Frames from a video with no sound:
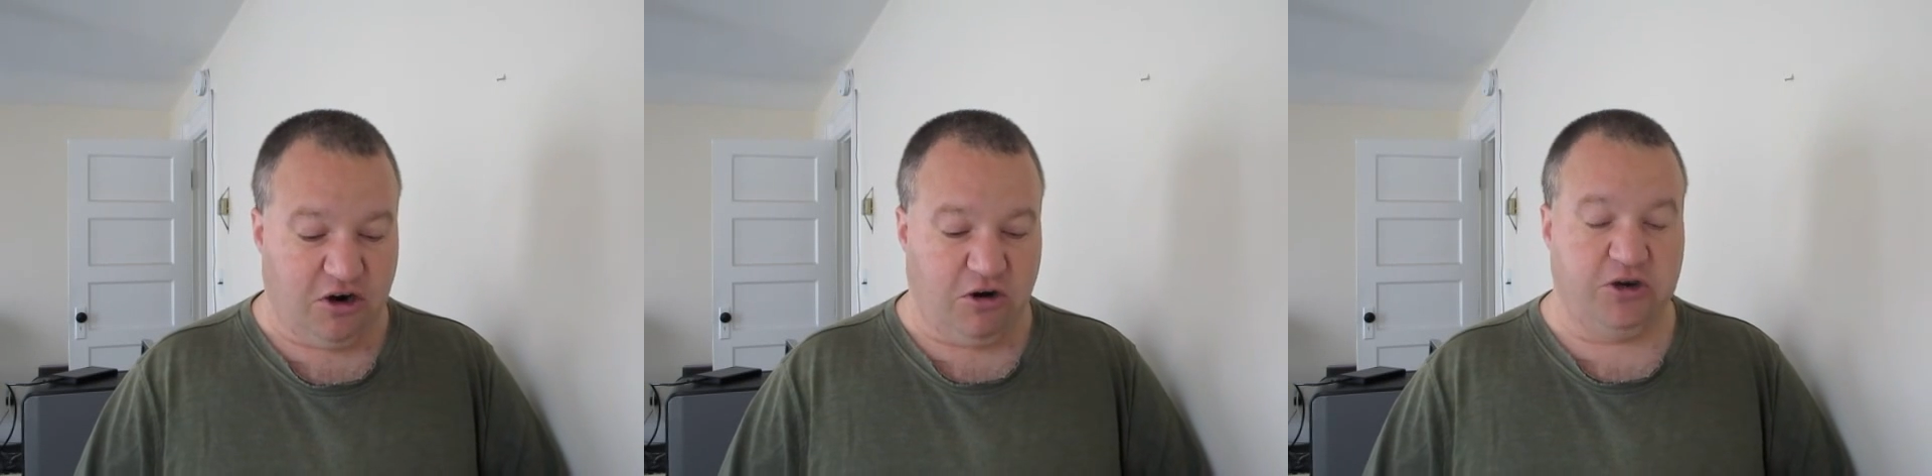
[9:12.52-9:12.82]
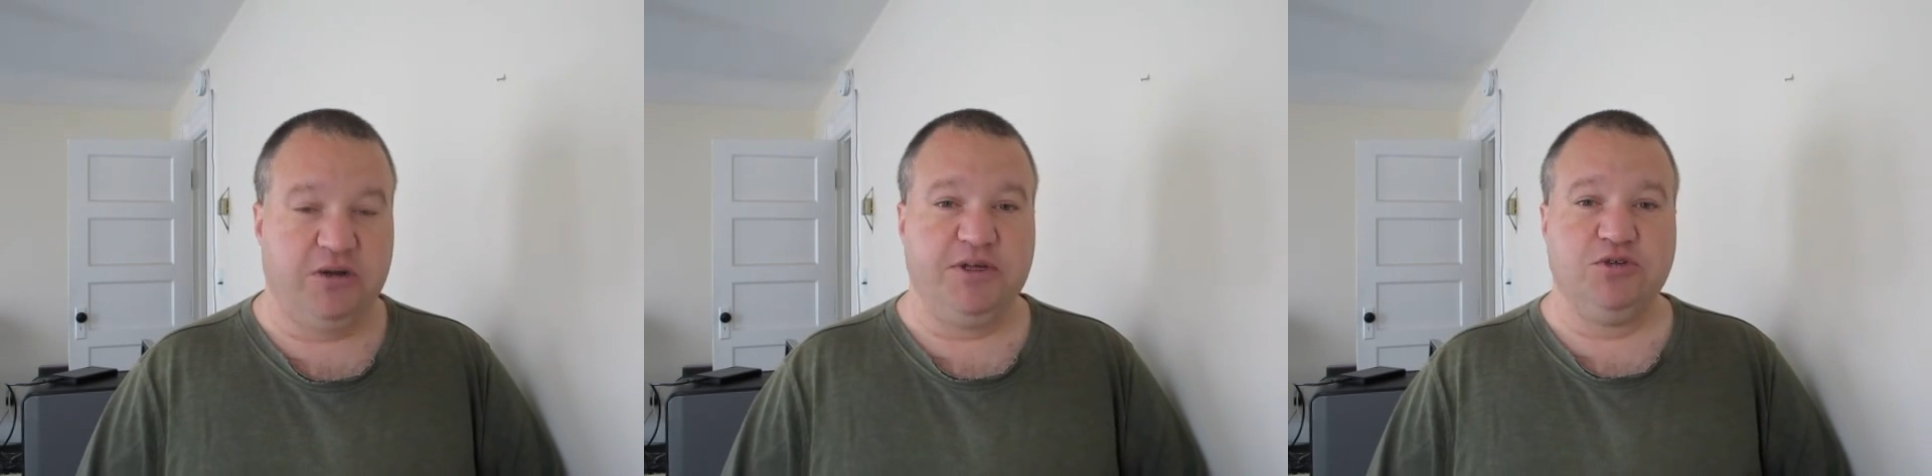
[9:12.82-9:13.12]
are
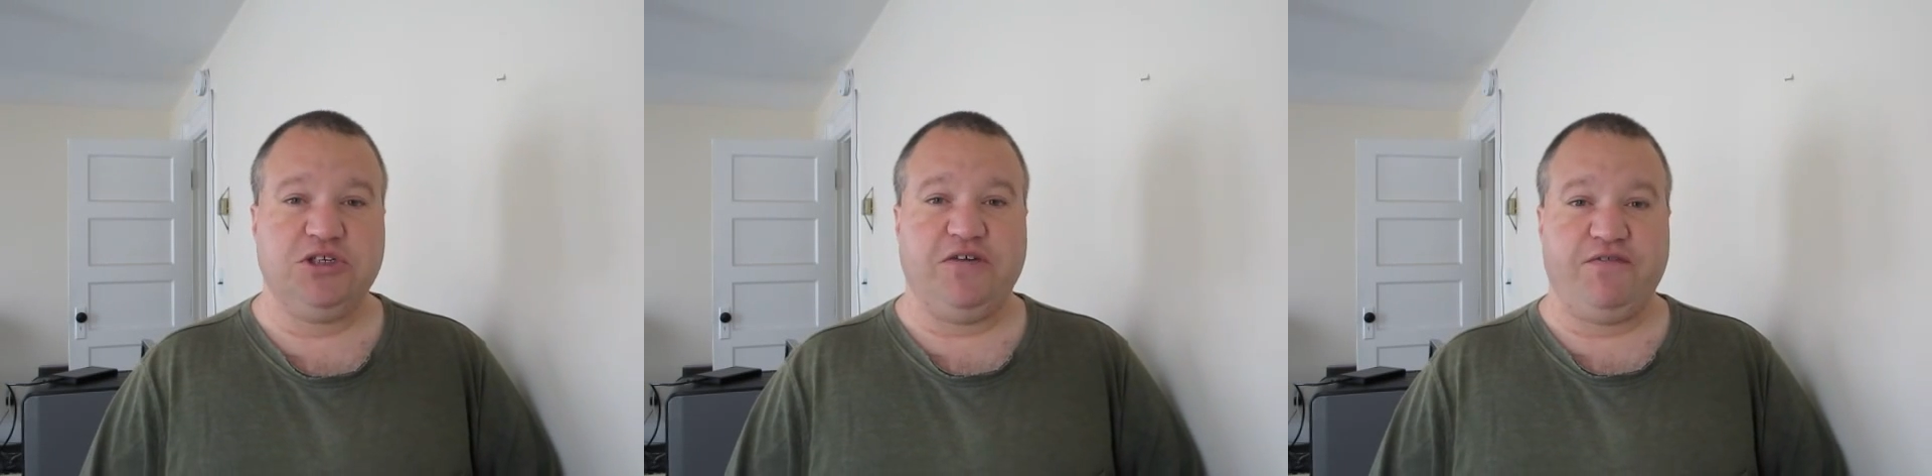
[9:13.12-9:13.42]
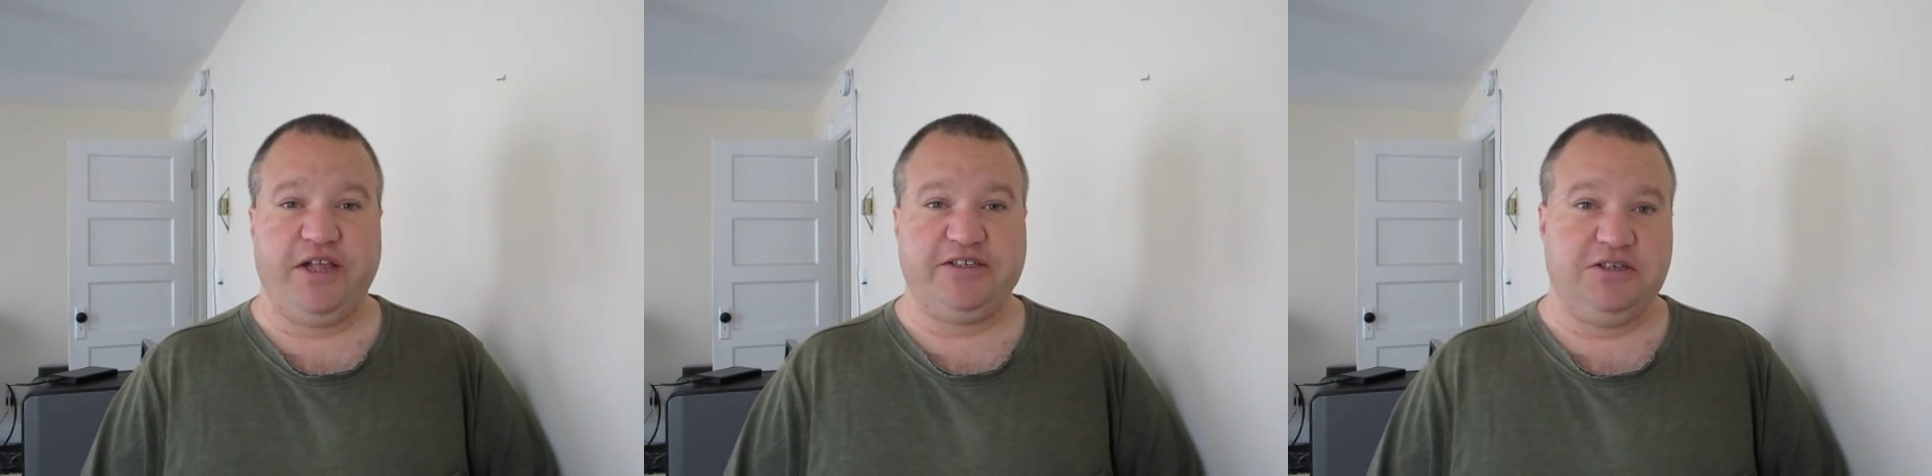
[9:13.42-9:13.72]
going to be using a
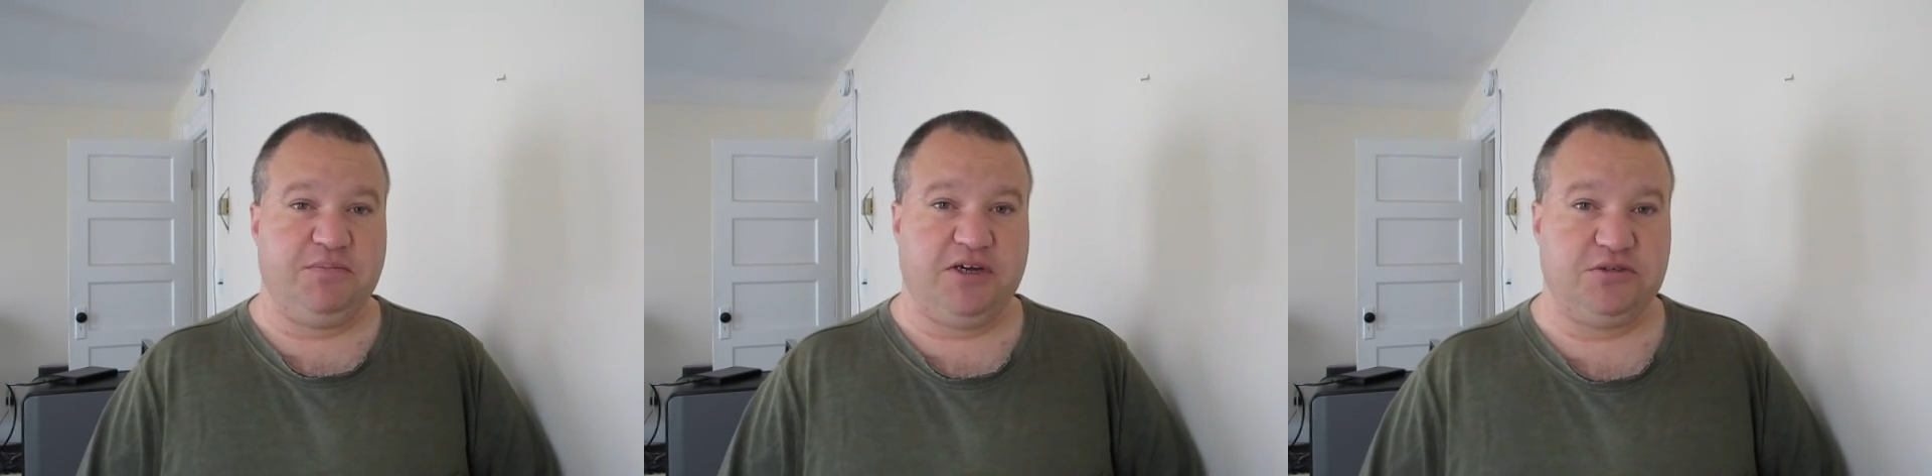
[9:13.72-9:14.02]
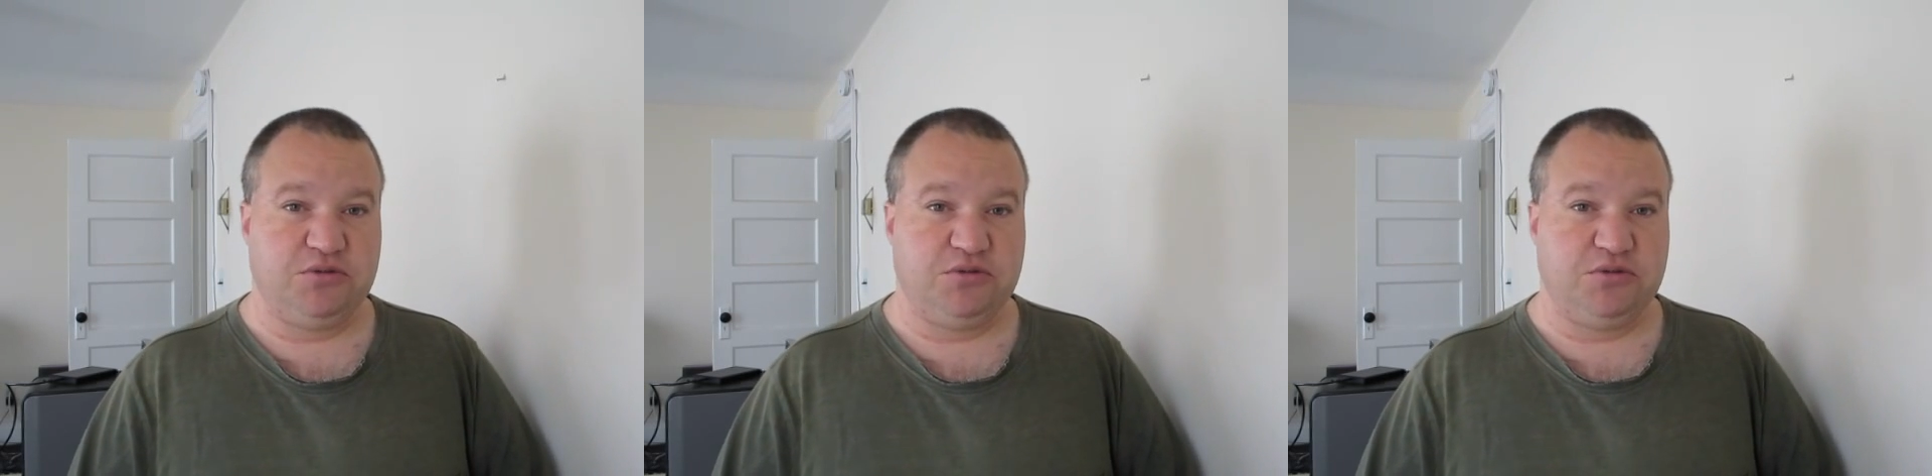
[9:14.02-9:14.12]
flexibus,